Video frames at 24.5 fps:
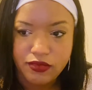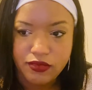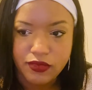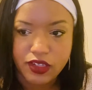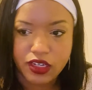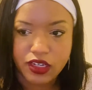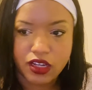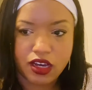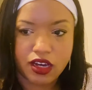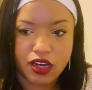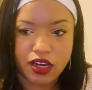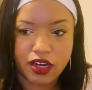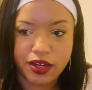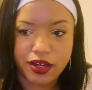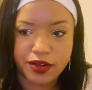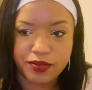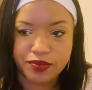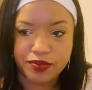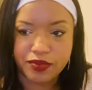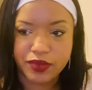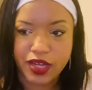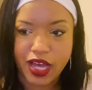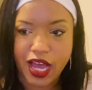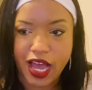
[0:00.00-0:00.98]

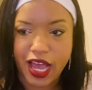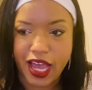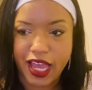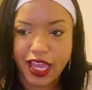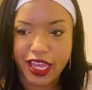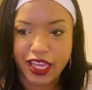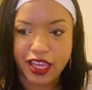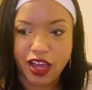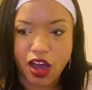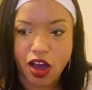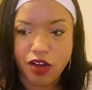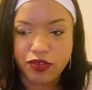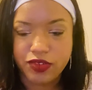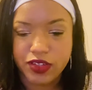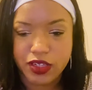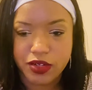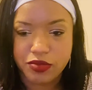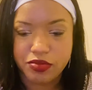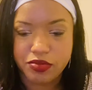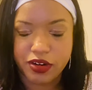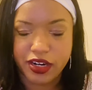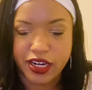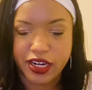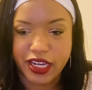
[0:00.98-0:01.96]
I often
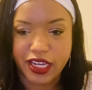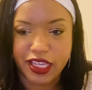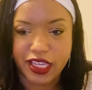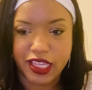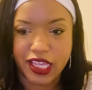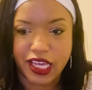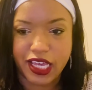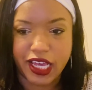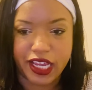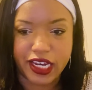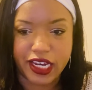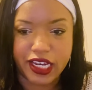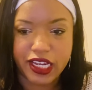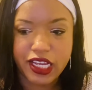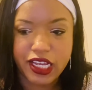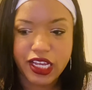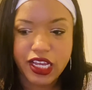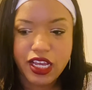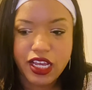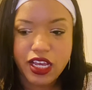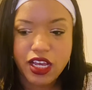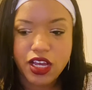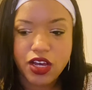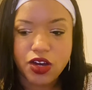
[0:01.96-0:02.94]
pray that
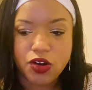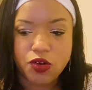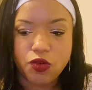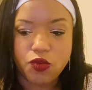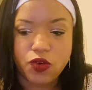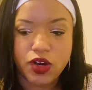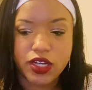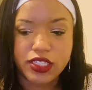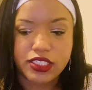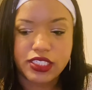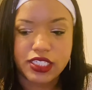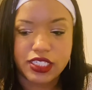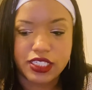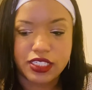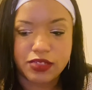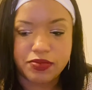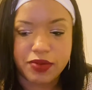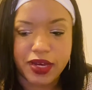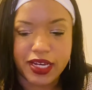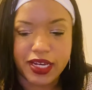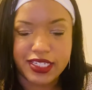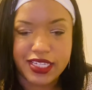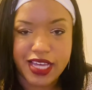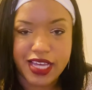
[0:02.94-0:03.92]
once it's
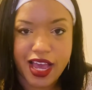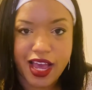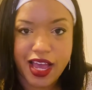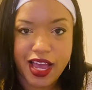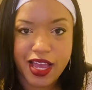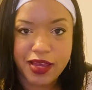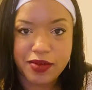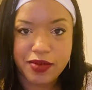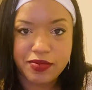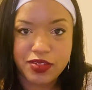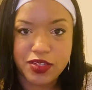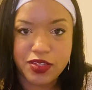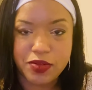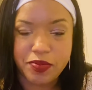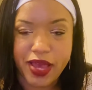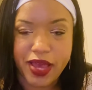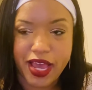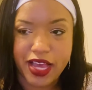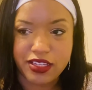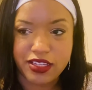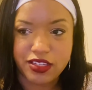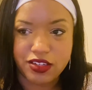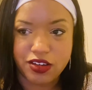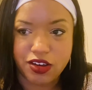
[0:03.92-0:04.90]
my time to
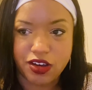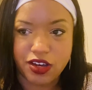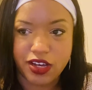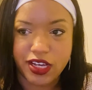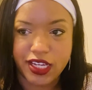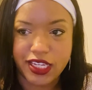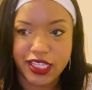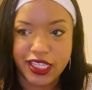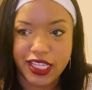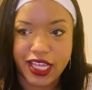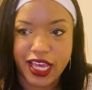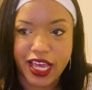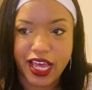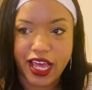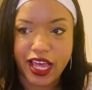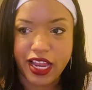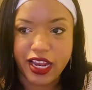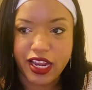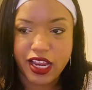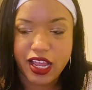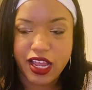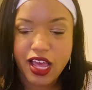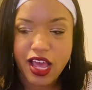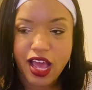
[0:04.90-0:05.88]
pass on, that
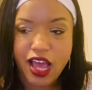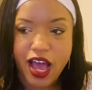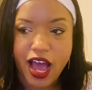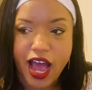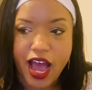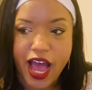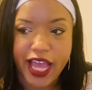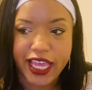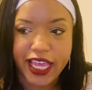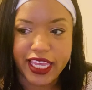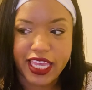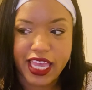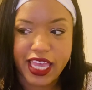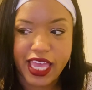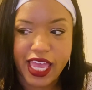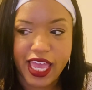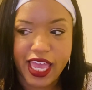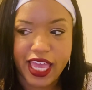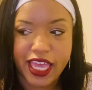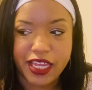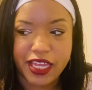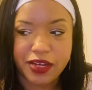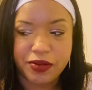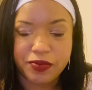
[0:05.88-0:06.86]
I
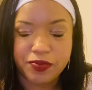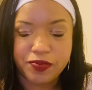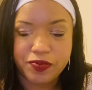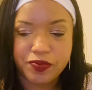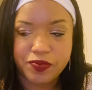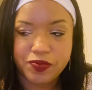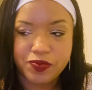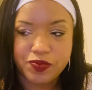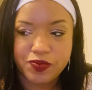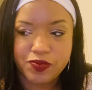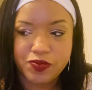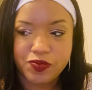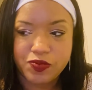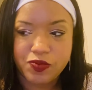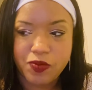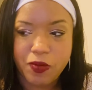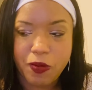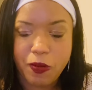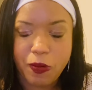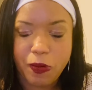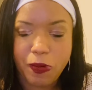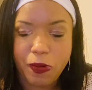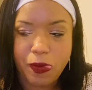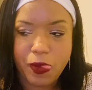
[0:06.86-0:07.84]
can
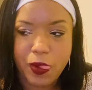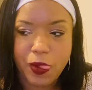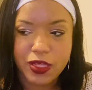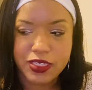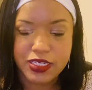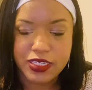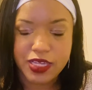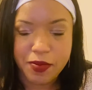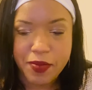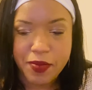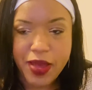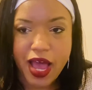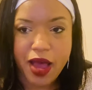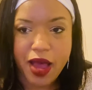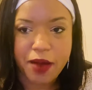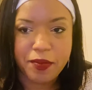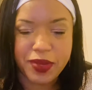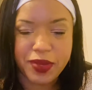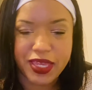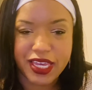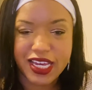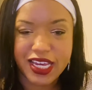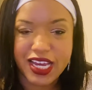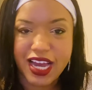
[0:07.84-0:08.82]
somehow
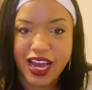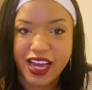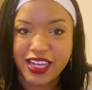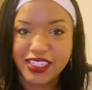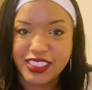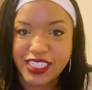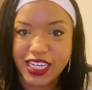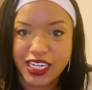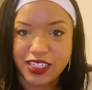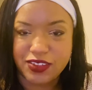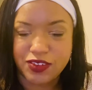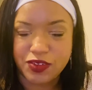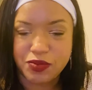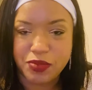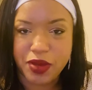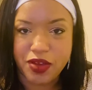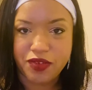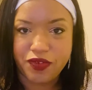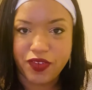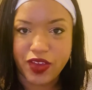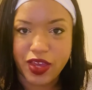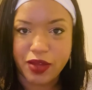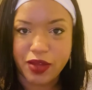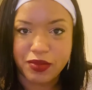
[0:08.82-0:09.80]
be in contact with my
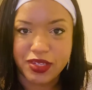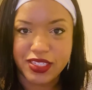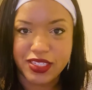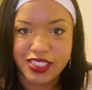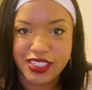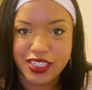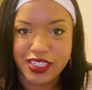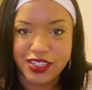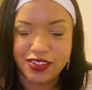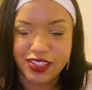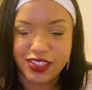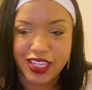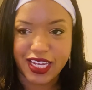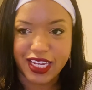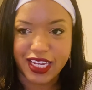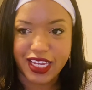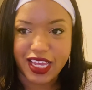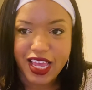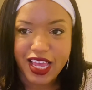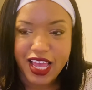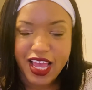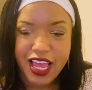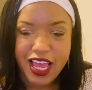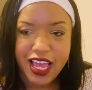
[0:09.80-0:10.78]
family still, like
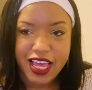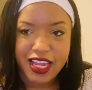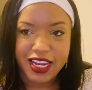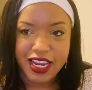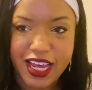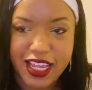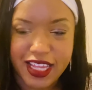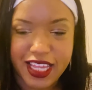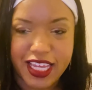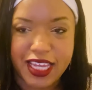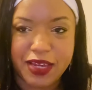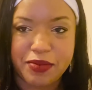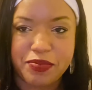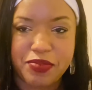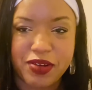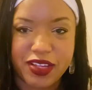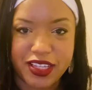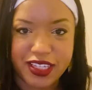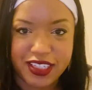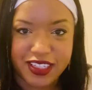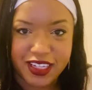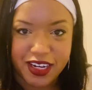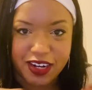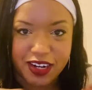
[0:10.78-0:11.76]
not like
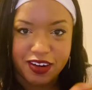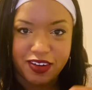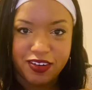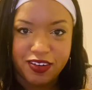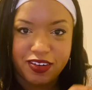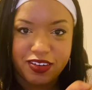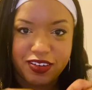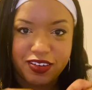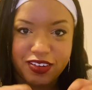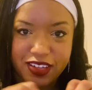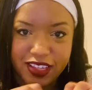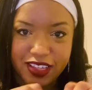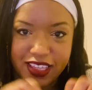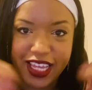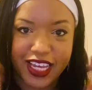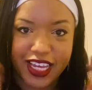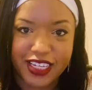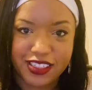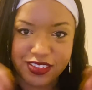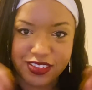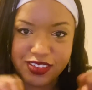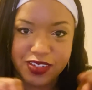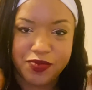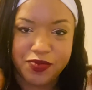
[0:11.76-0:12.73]
pulling their legs
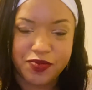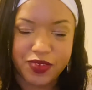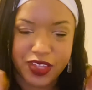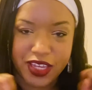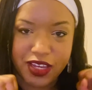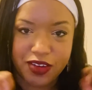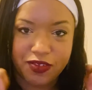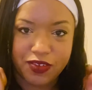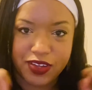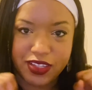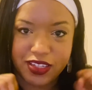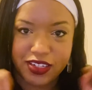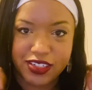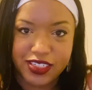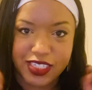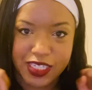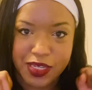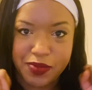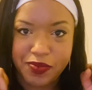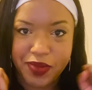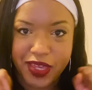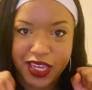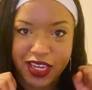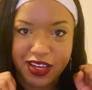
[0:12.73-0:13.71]
or something when they're
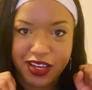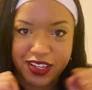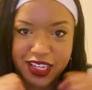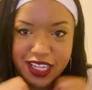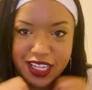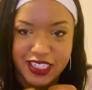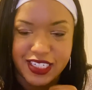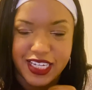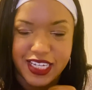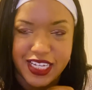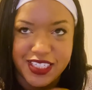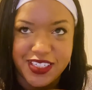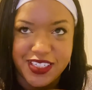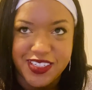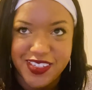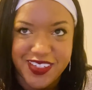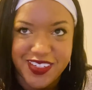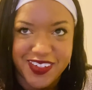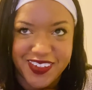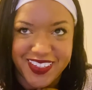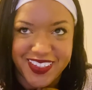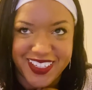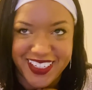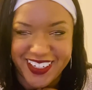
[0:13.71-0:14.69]
sleeping, like that's
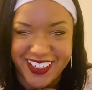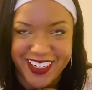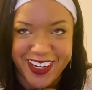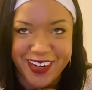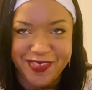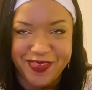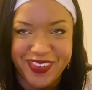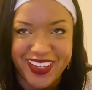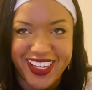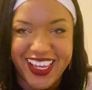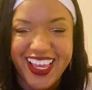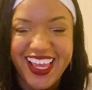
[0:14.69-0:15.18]
totally creepy,